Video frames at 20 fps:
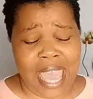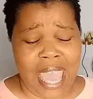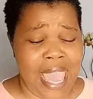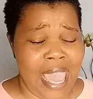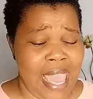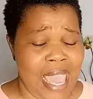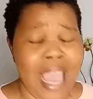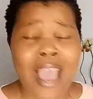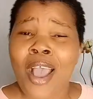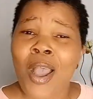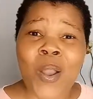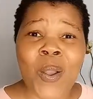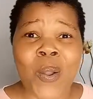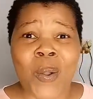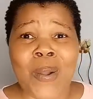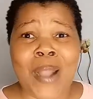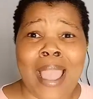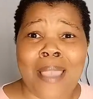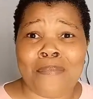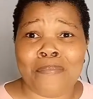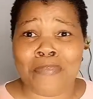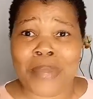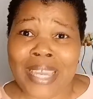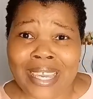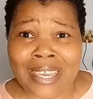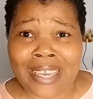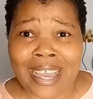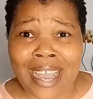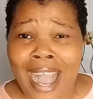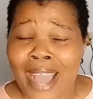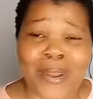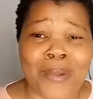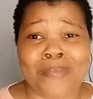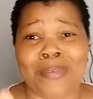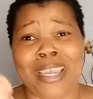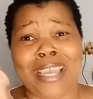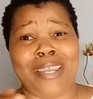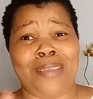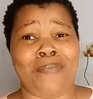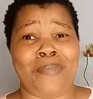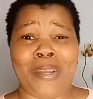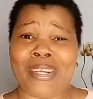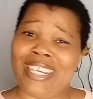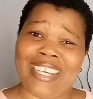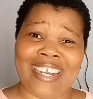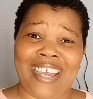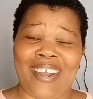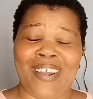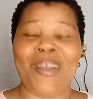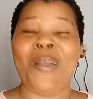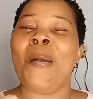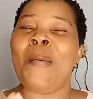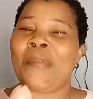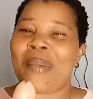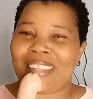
Hey, who I be? I don't be anybody now.